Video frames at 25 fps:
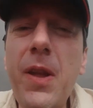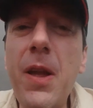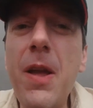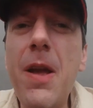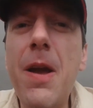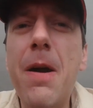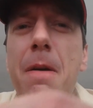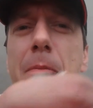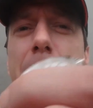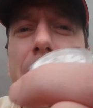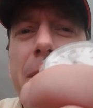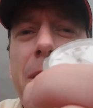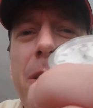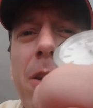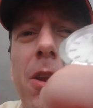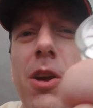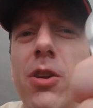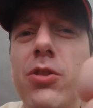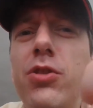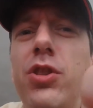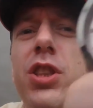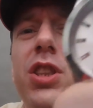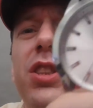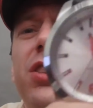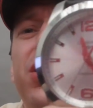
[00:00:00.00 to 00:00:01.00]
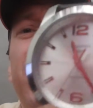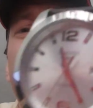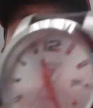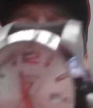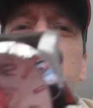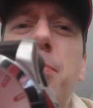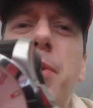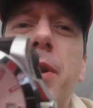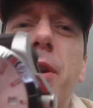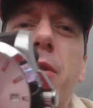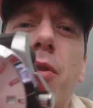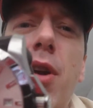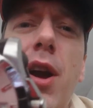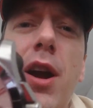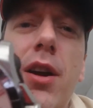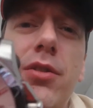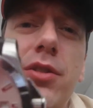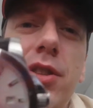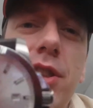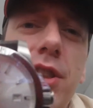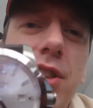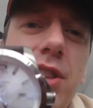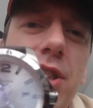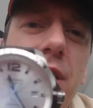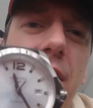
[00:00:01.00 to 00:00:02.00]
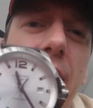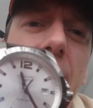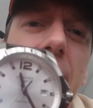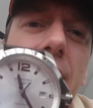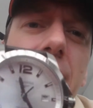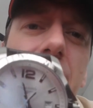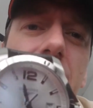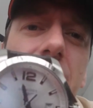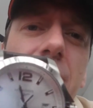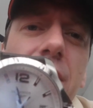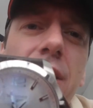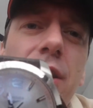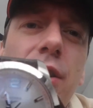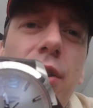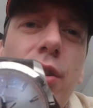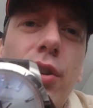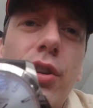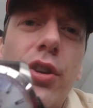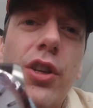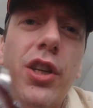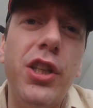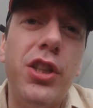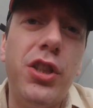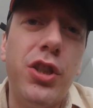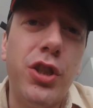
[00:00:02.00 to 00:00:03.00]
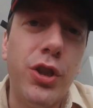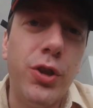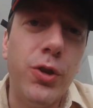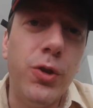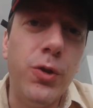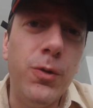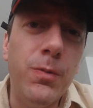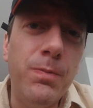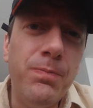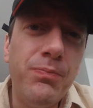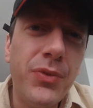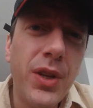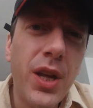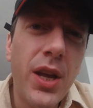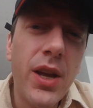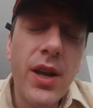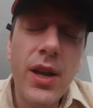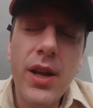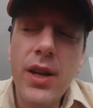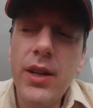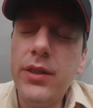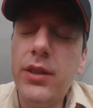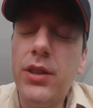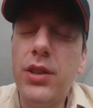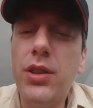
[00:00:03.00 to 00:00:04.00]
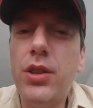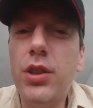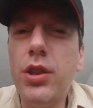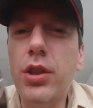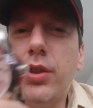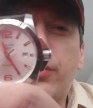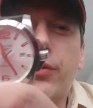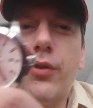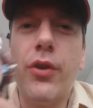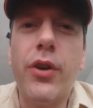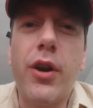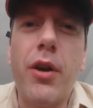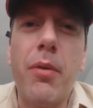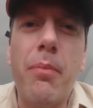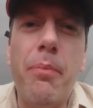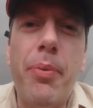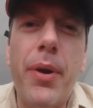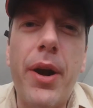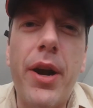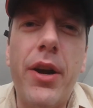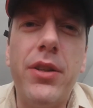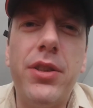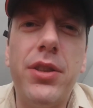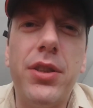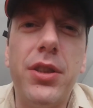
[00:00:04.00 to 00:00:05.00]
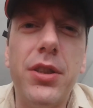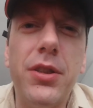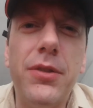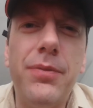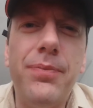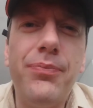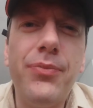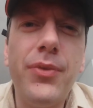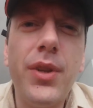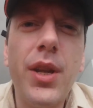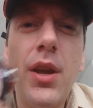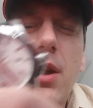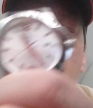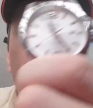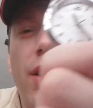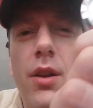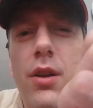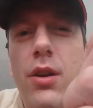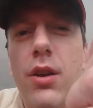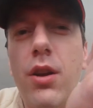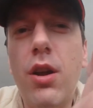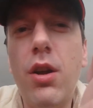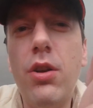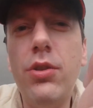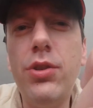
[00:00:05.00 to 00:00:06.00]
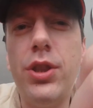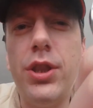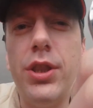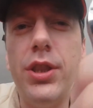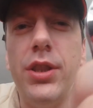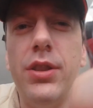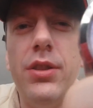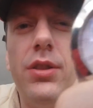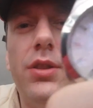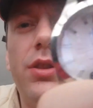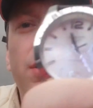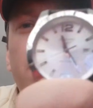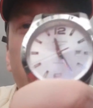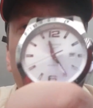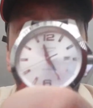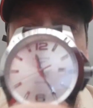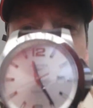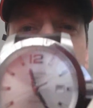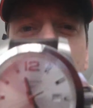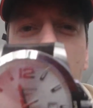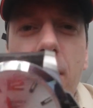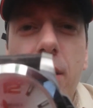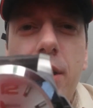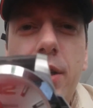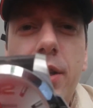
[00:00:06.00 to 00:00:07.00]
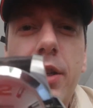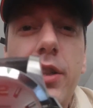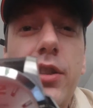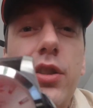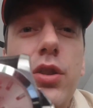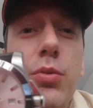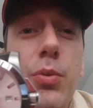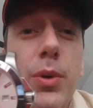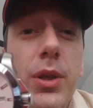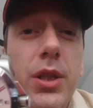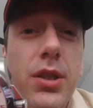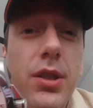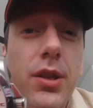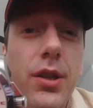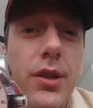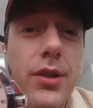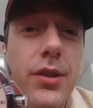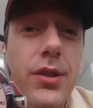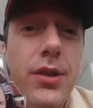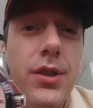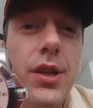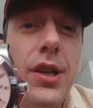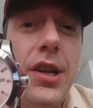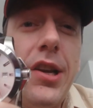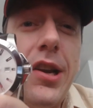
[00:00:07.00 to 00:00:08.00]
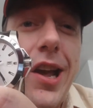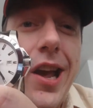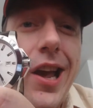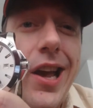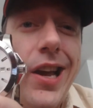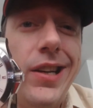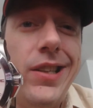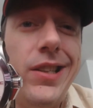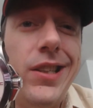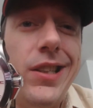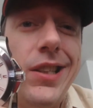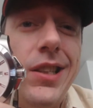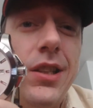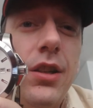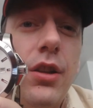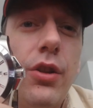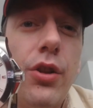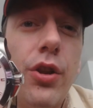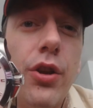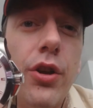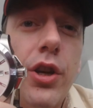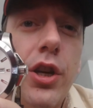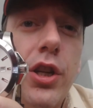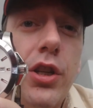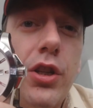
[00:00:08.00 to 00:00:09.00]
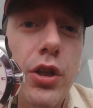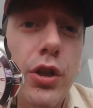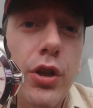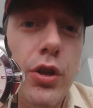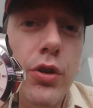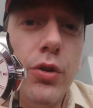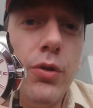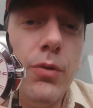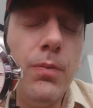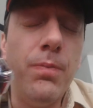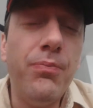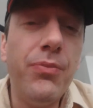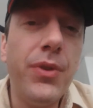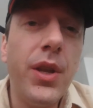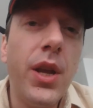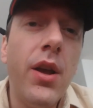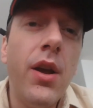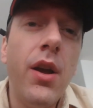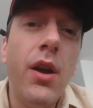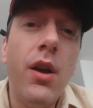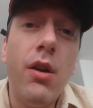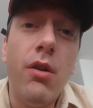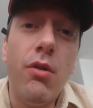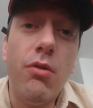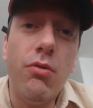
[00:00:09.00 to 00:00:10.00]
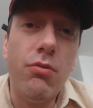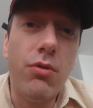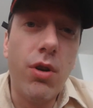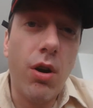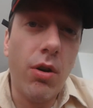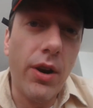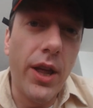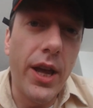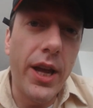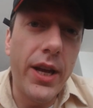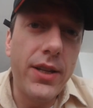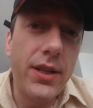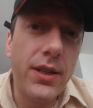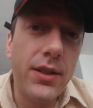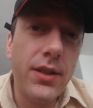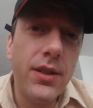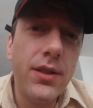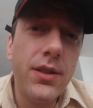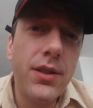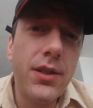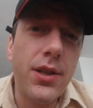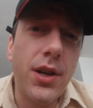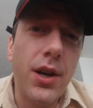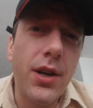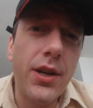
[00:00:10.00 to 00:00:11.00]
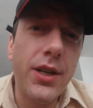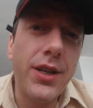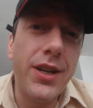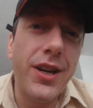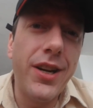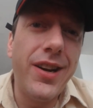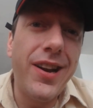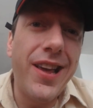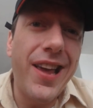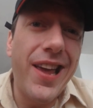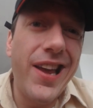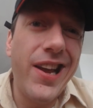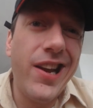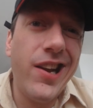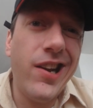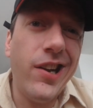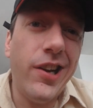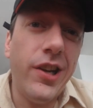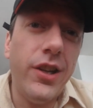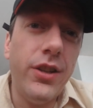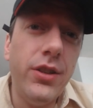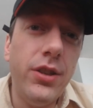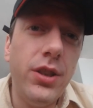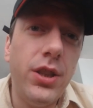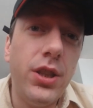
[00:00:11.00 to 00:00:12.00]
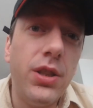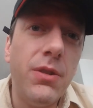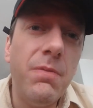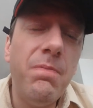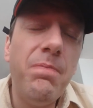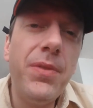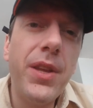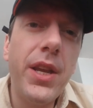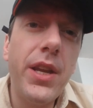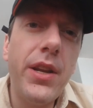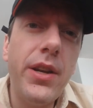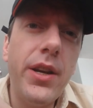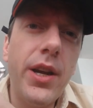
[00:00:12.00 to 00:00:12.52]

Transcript: I mean, Longines has been around since 1832. Now, just for a comparison, Longines started in Switzerland in 1832. Rolex started in England in